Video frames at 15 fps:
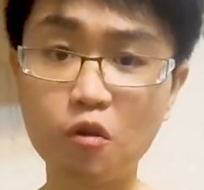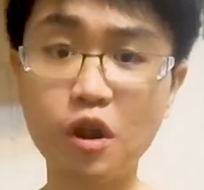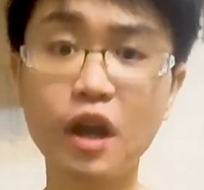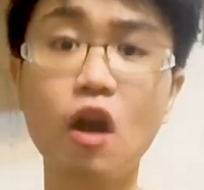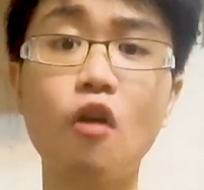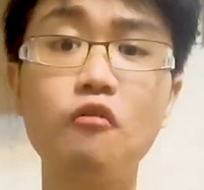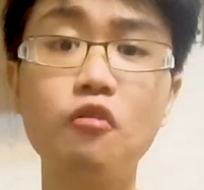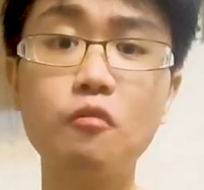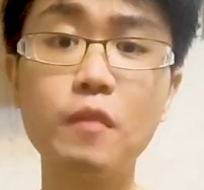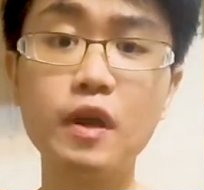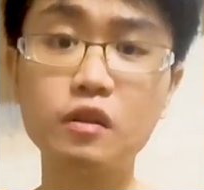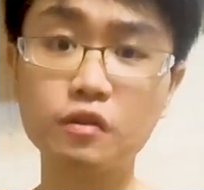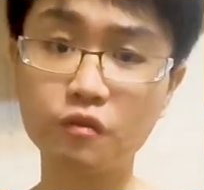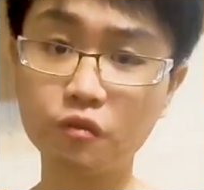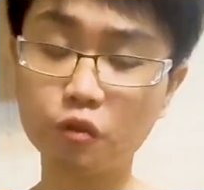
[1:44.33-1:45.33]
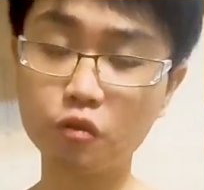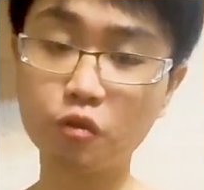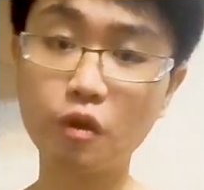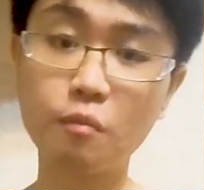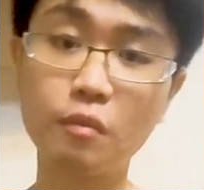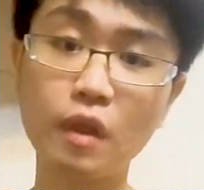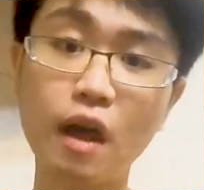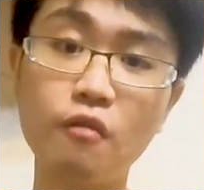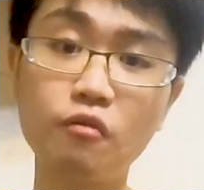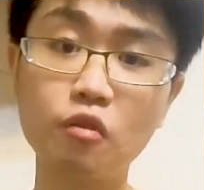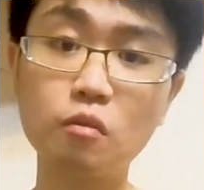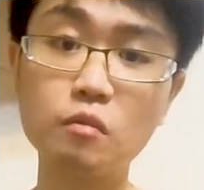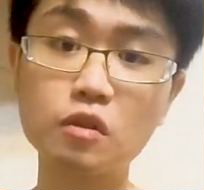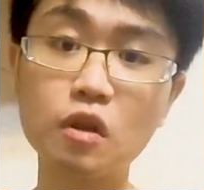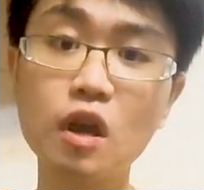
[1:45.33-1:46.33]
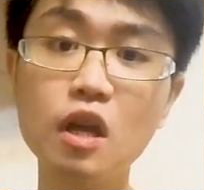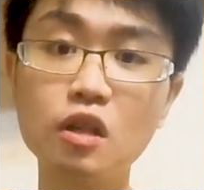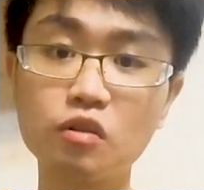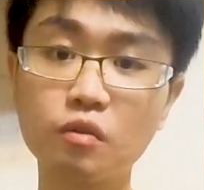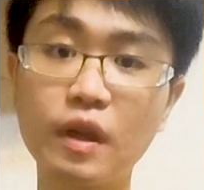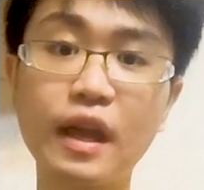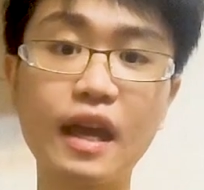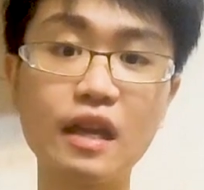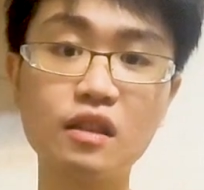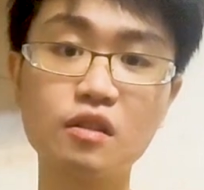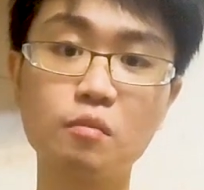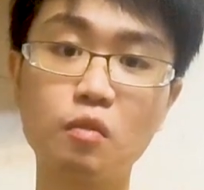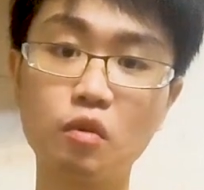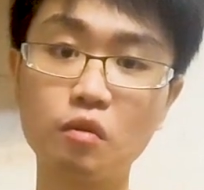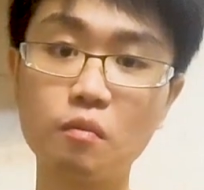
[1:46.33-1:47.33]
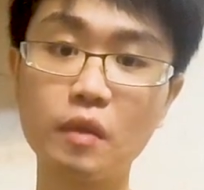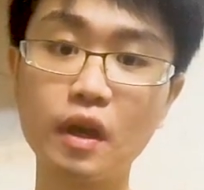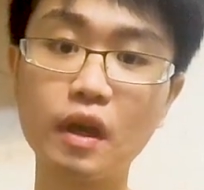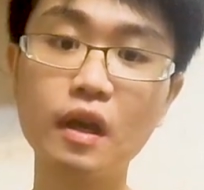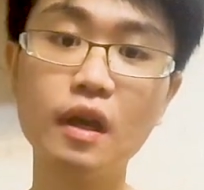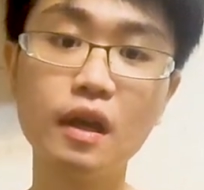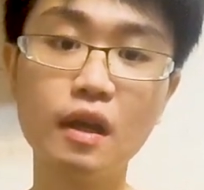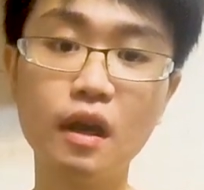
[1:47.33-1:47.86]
critical information to the platforms so they can support me.